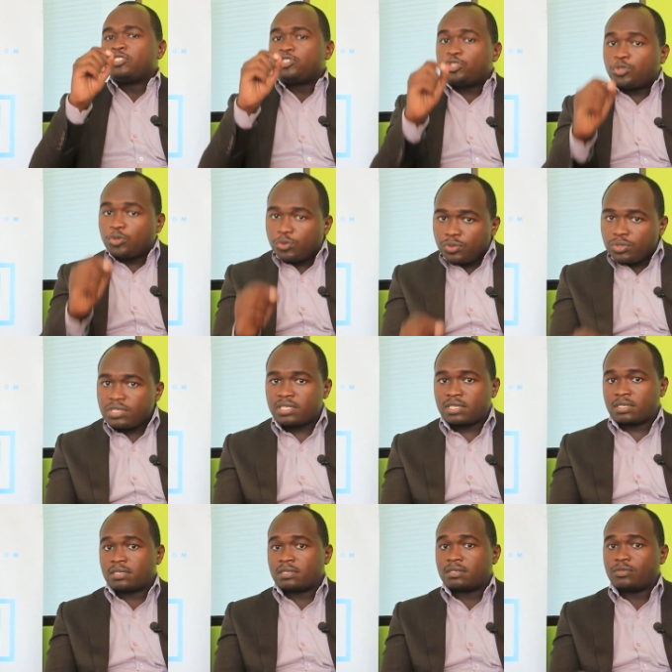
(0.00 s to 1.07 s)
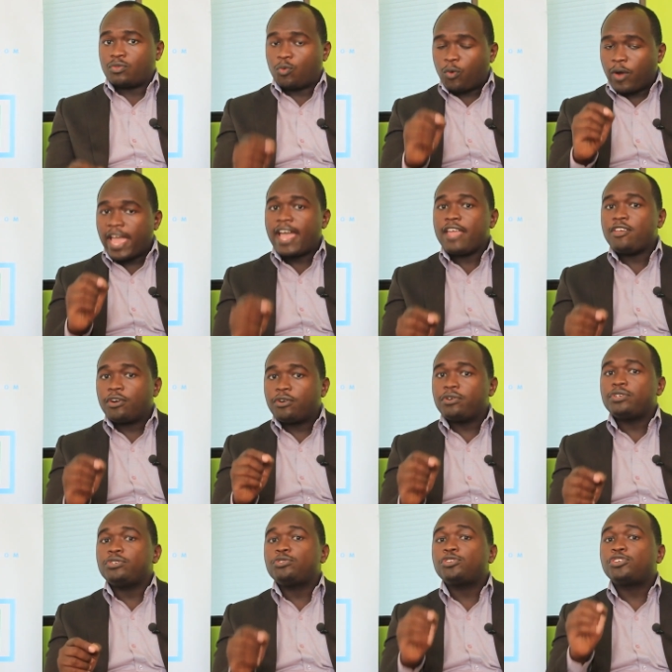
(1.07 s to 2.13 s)
Choose where you're
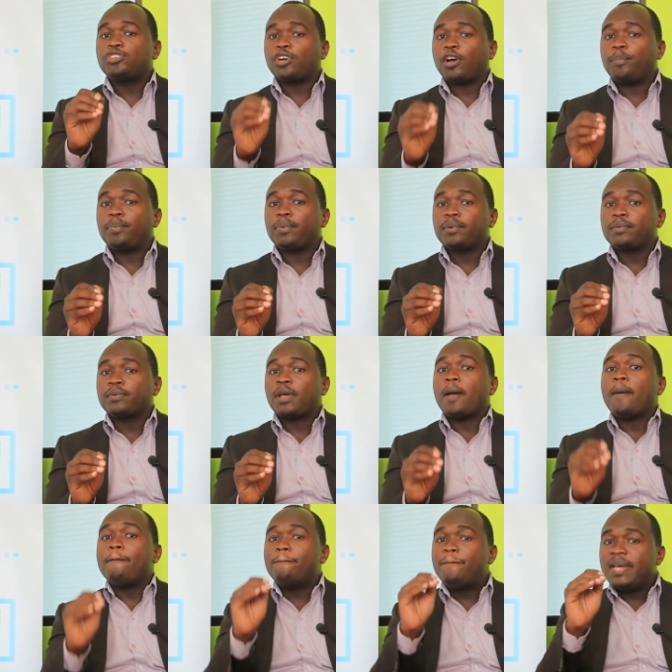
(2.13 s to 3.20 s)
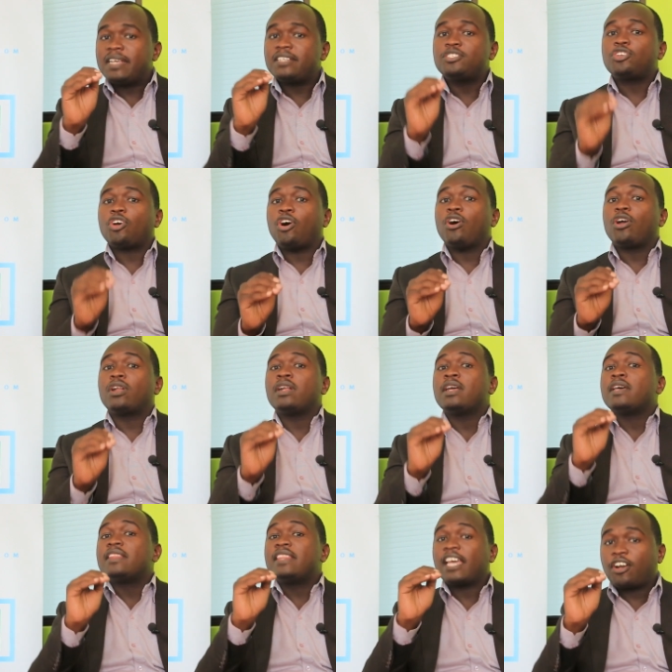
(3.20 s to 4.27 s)
going to shop based
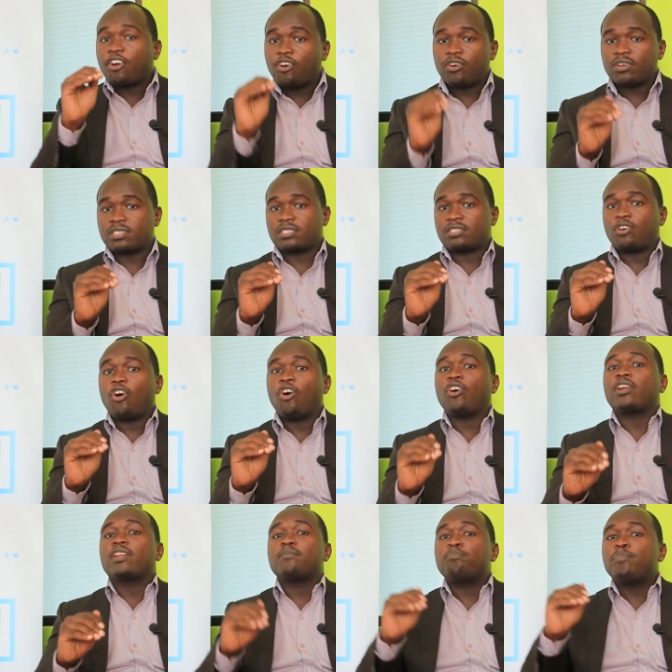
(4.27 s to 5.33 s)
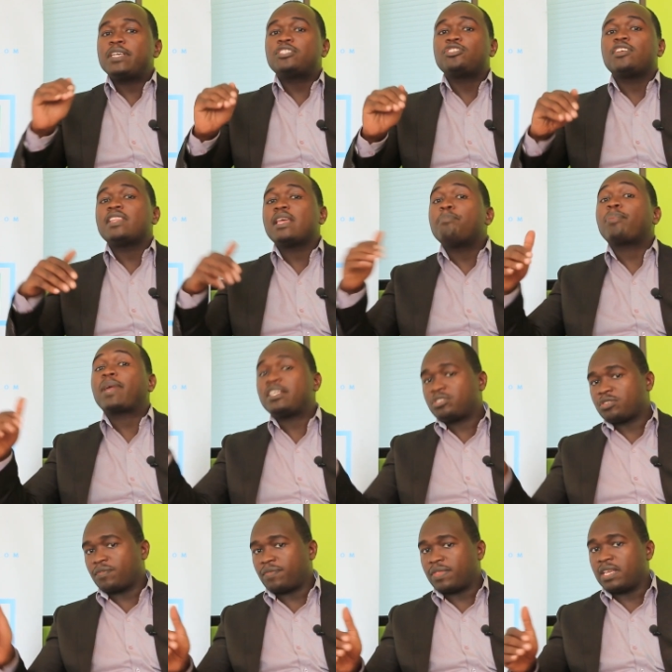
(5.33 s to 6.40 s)
on the cost or based on the
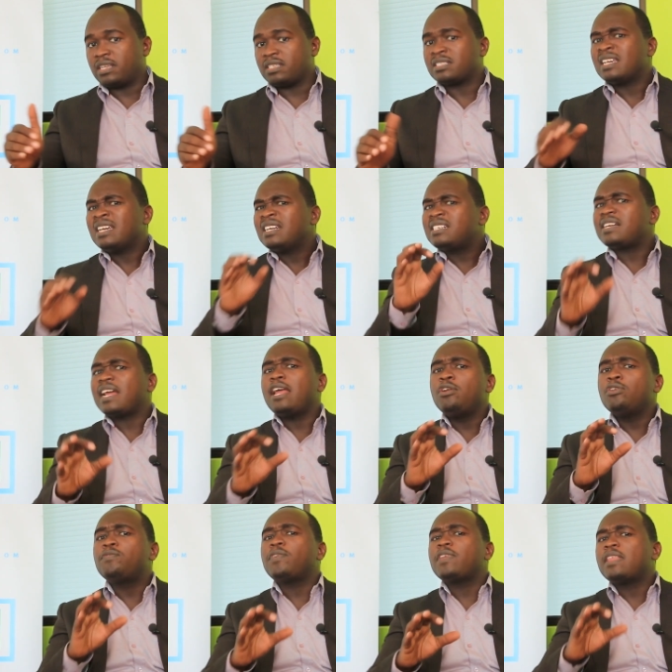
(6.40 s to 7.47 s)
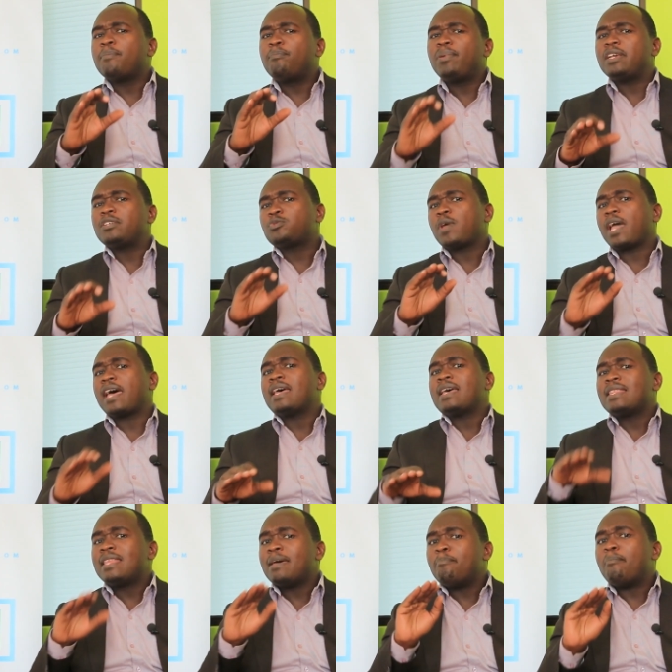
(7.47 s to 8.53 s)
price of things. Try and look for the place
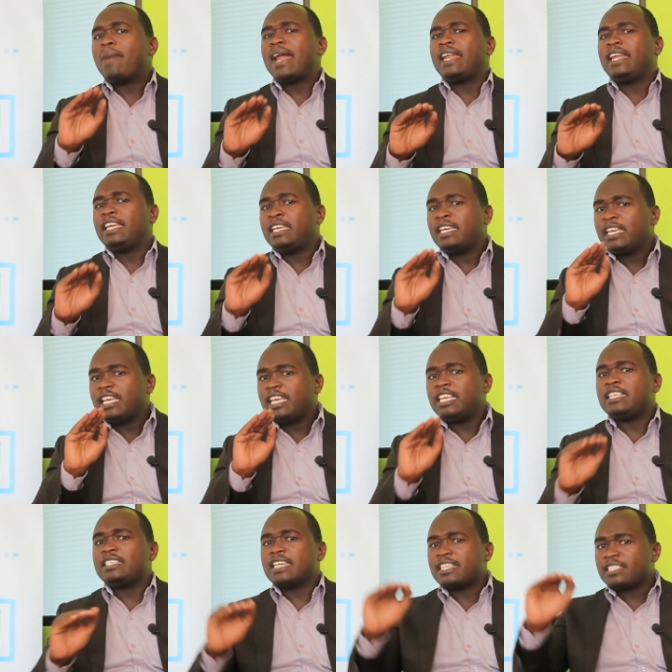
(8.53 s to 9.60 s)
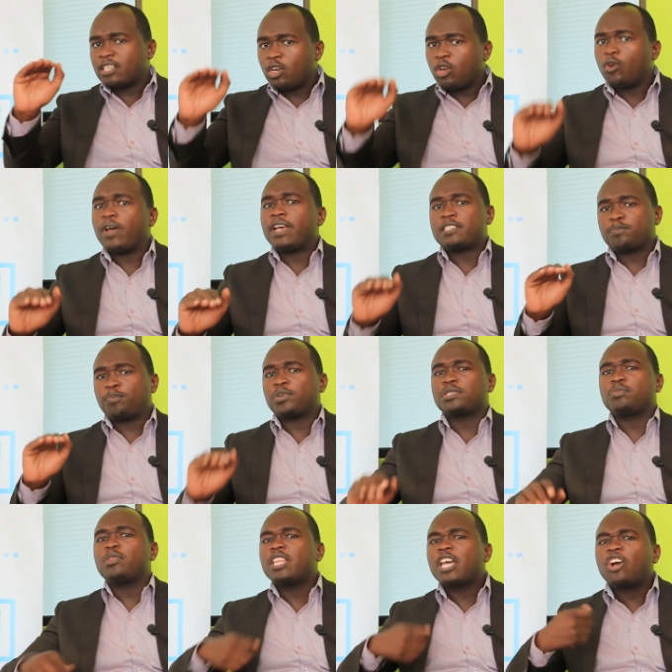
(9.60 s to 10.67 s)
where the money is as low as
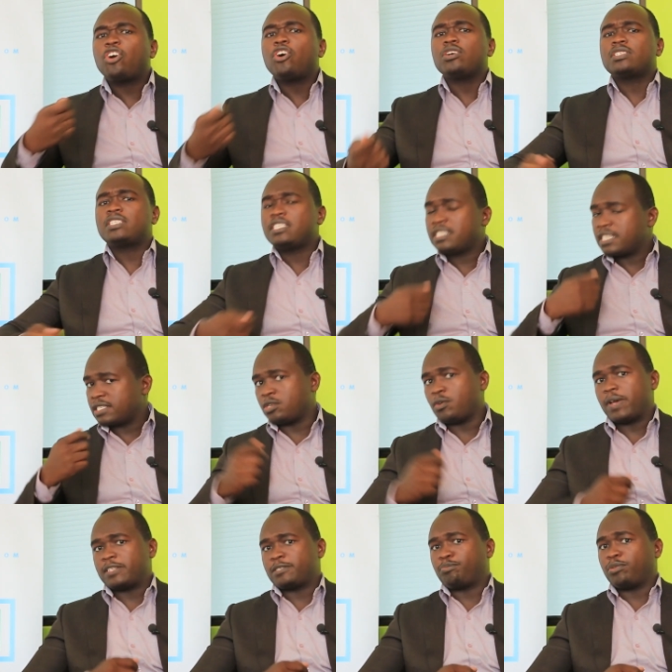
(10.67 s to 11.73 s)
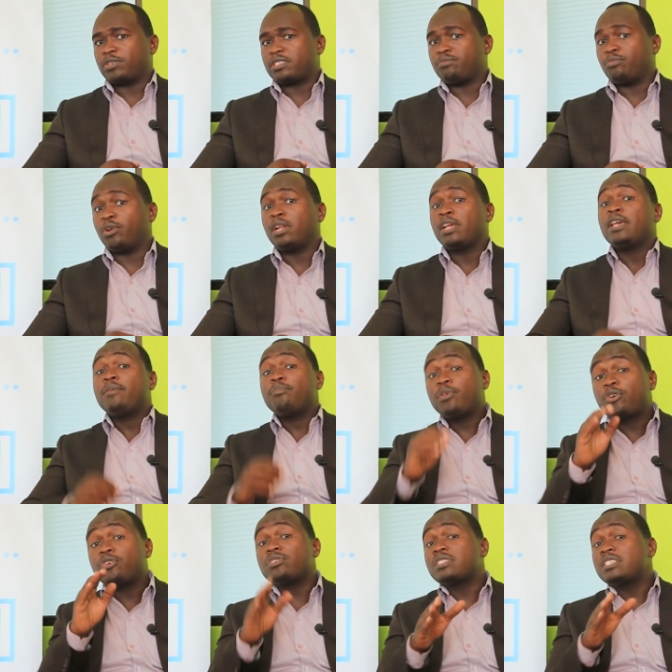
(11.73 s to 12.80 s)
possible, the cost is as low as possible,
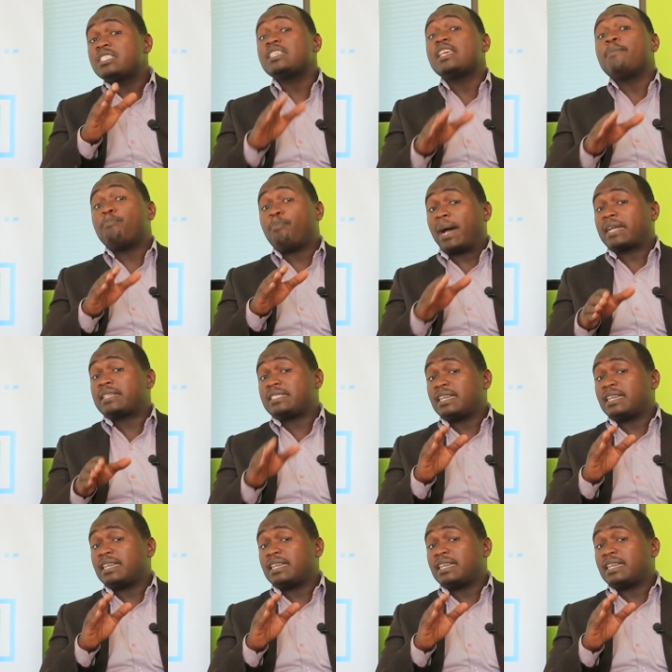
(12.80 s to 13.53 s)
because this impacts